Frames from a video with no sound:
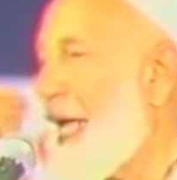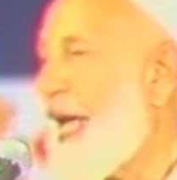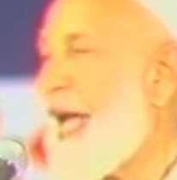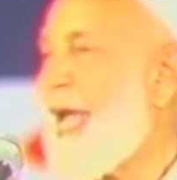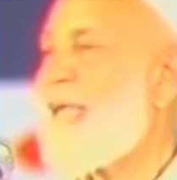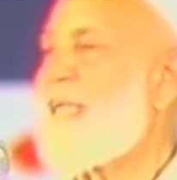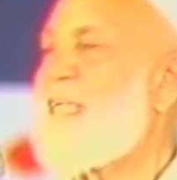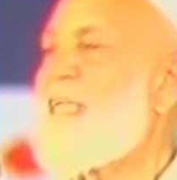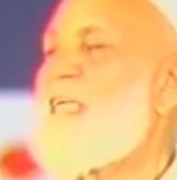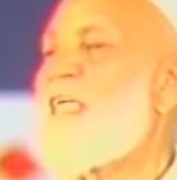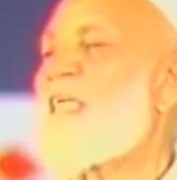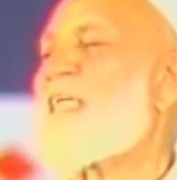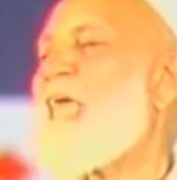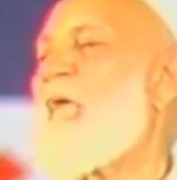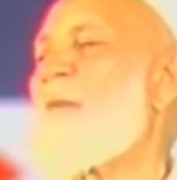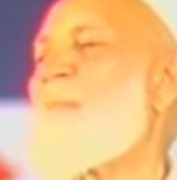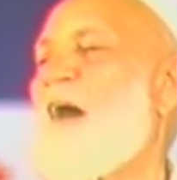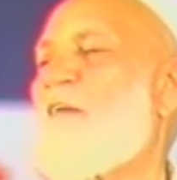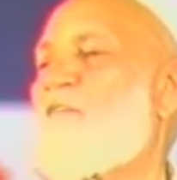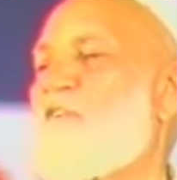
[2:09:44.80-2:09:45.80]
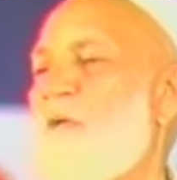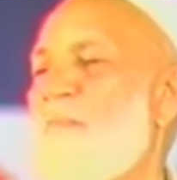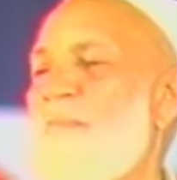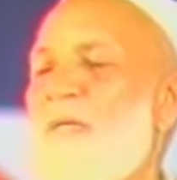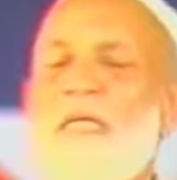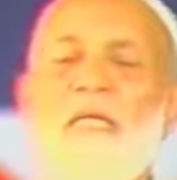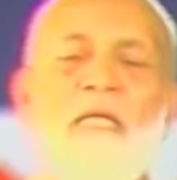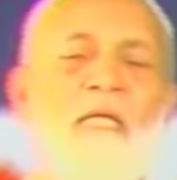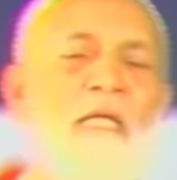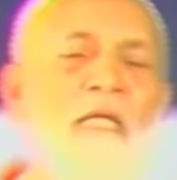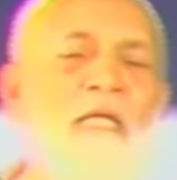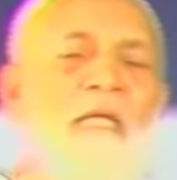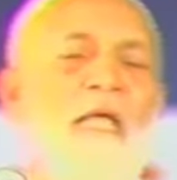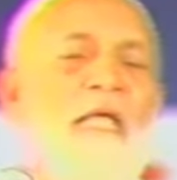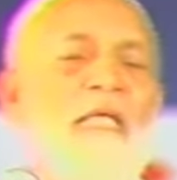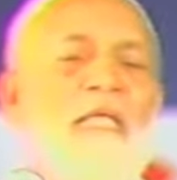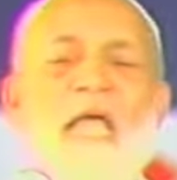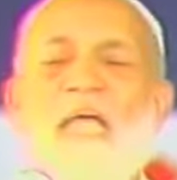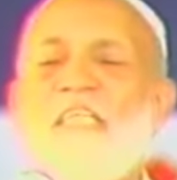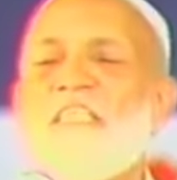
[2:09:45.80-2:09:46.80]
And he came after me
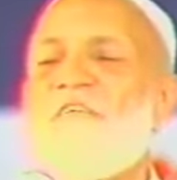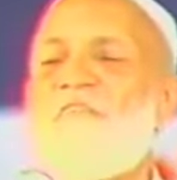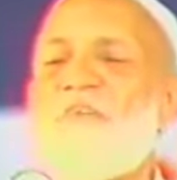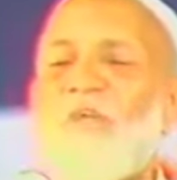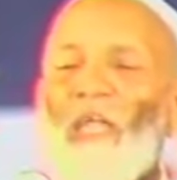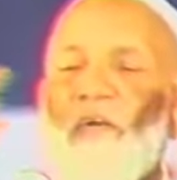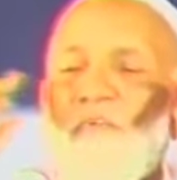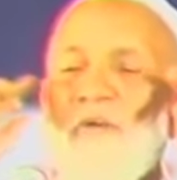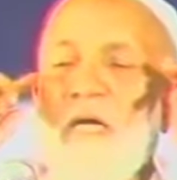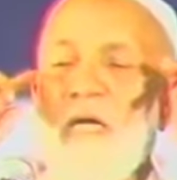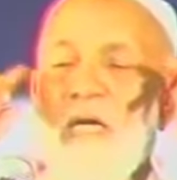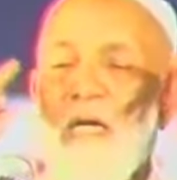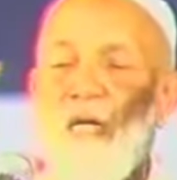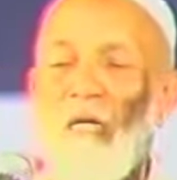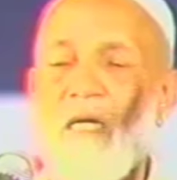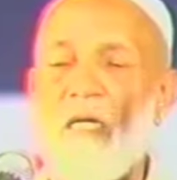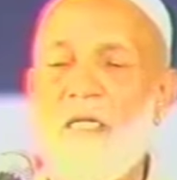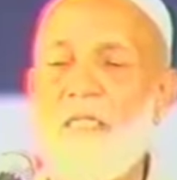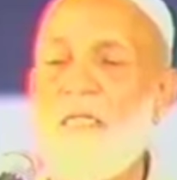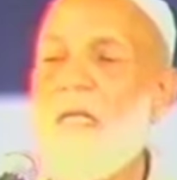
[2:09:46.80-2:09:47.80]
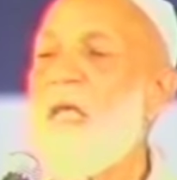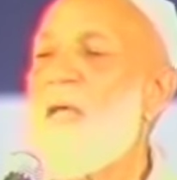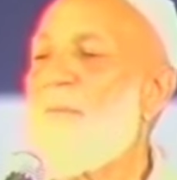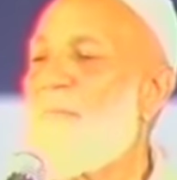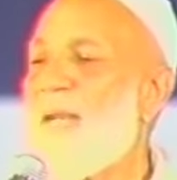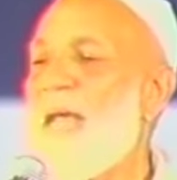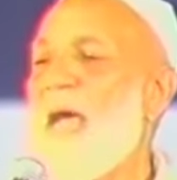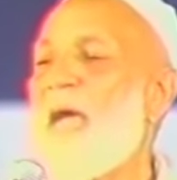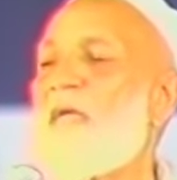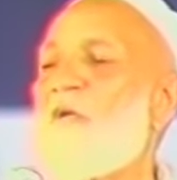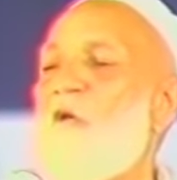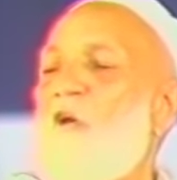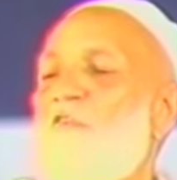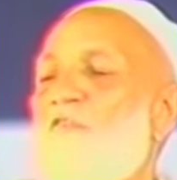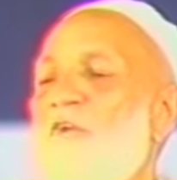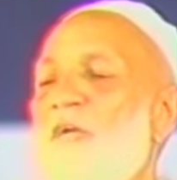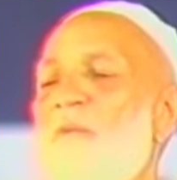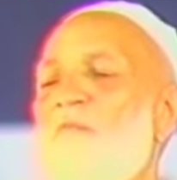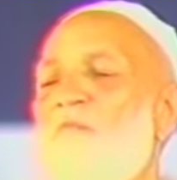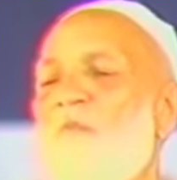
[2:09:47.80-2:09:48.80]
as if he never heard. But I had
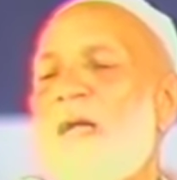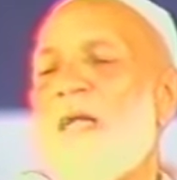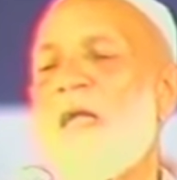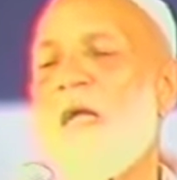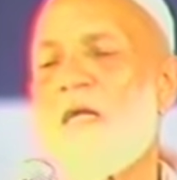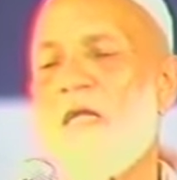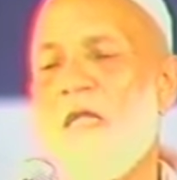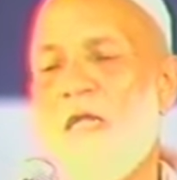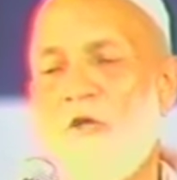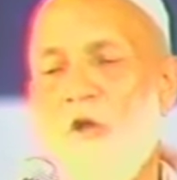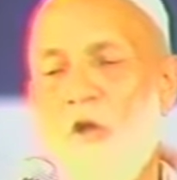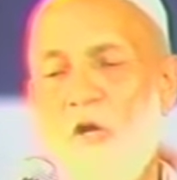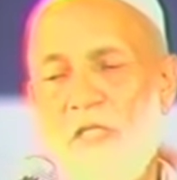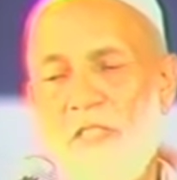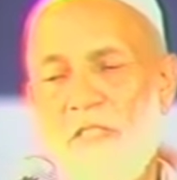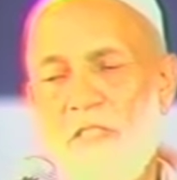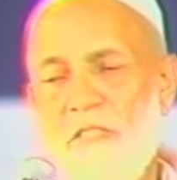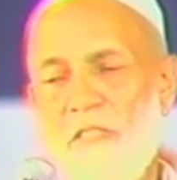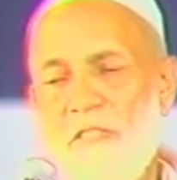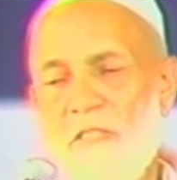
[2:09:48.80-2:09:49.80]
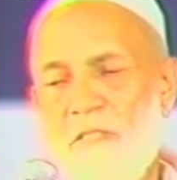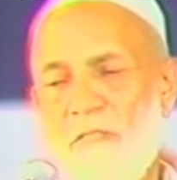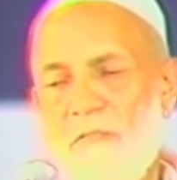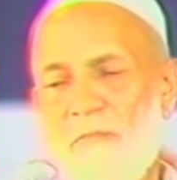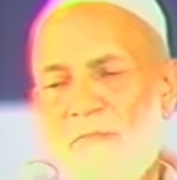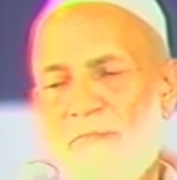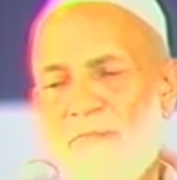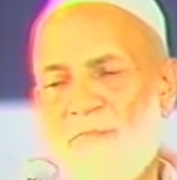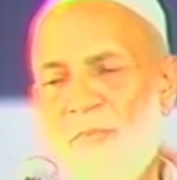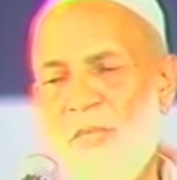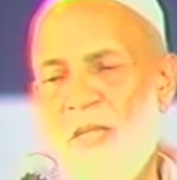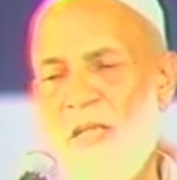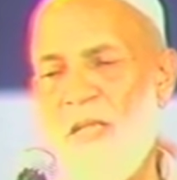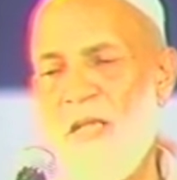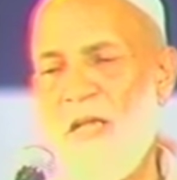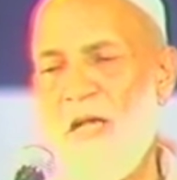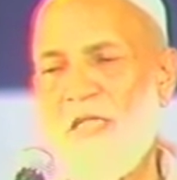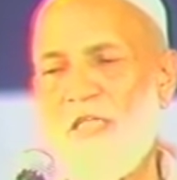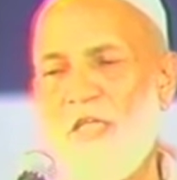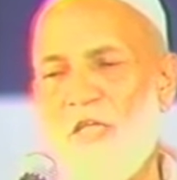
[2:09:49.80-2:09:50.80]
offered him $100.
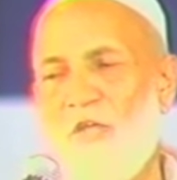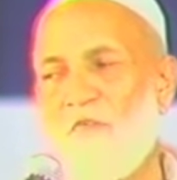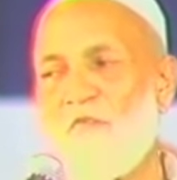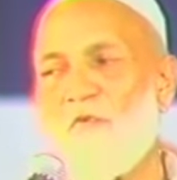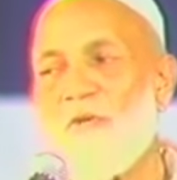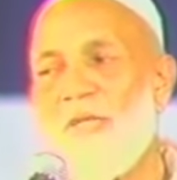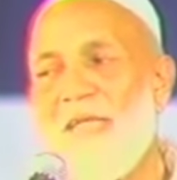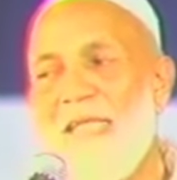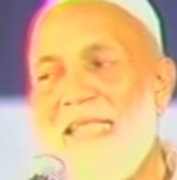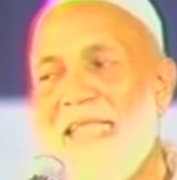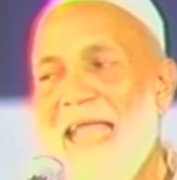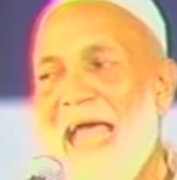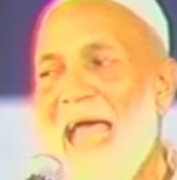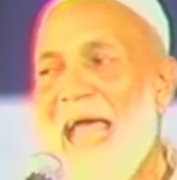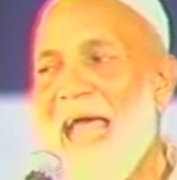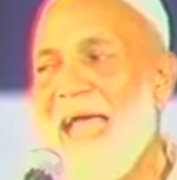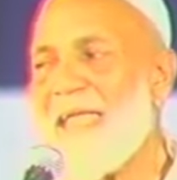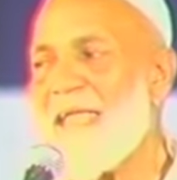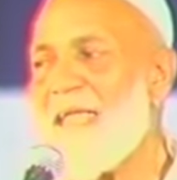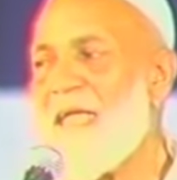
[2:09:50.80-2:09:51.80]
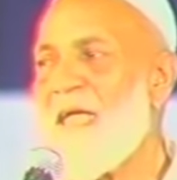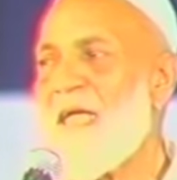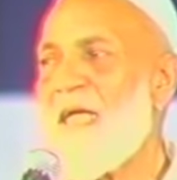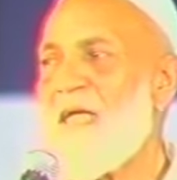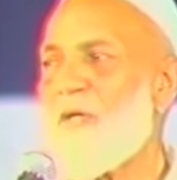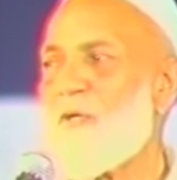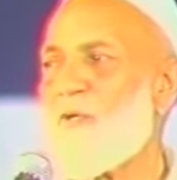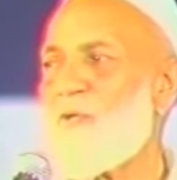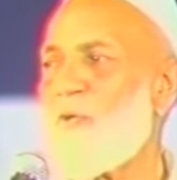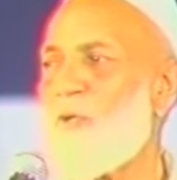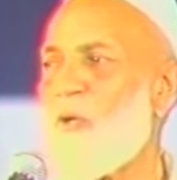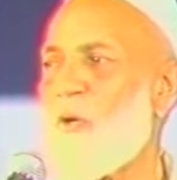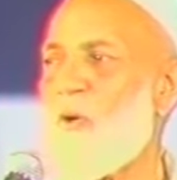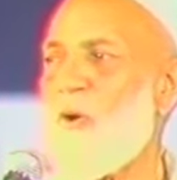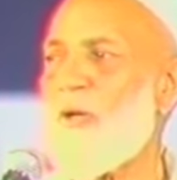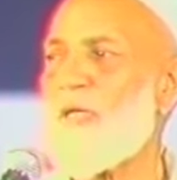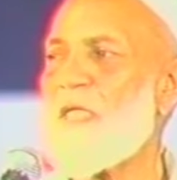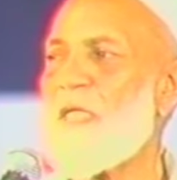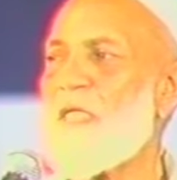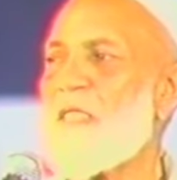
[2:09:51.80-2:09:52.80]
I said, if you read that to
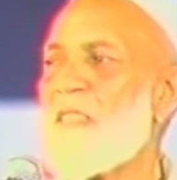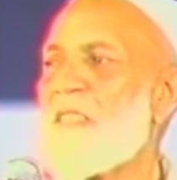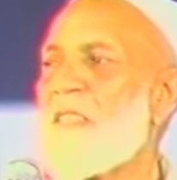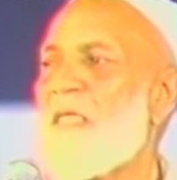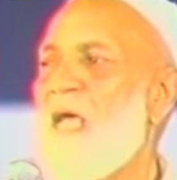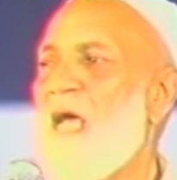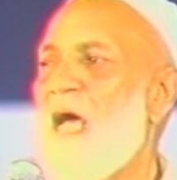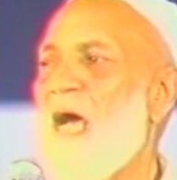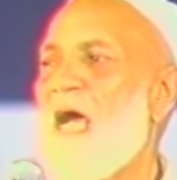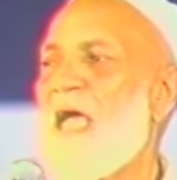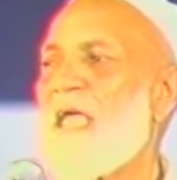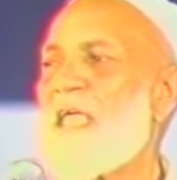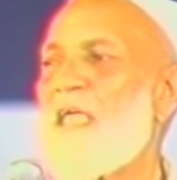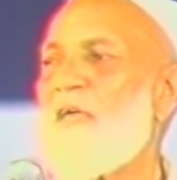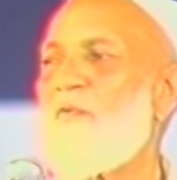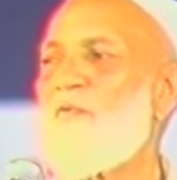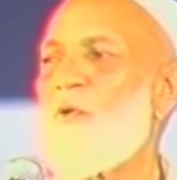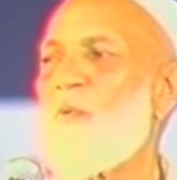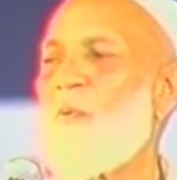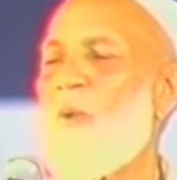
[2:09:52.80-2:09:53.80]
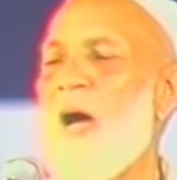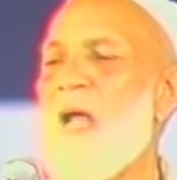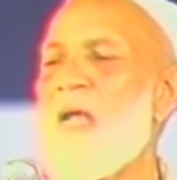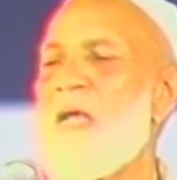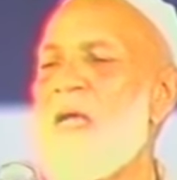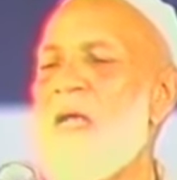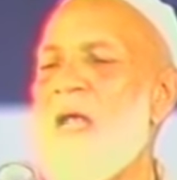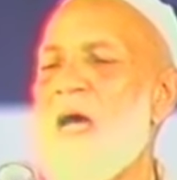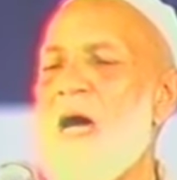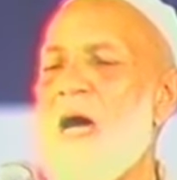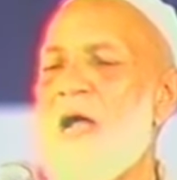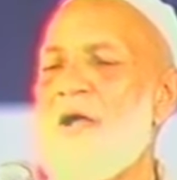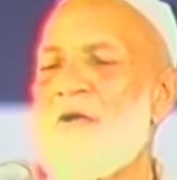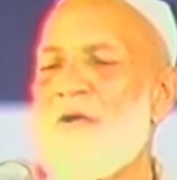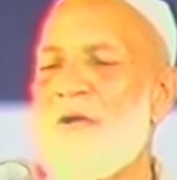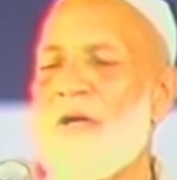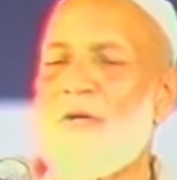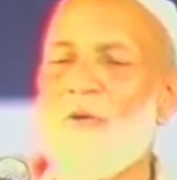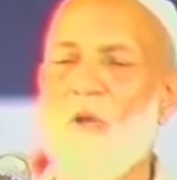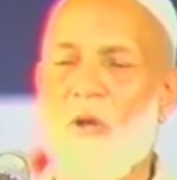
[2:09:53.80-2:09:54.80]
your audience, I give you
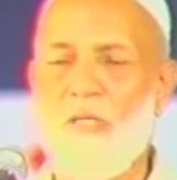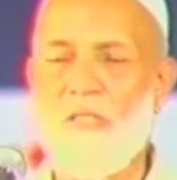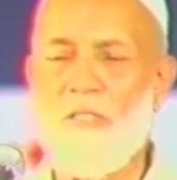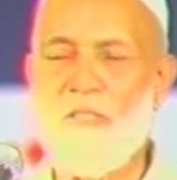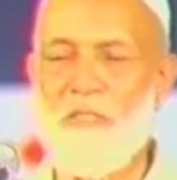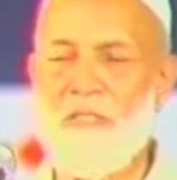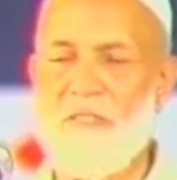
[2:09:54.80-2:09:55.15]
$100.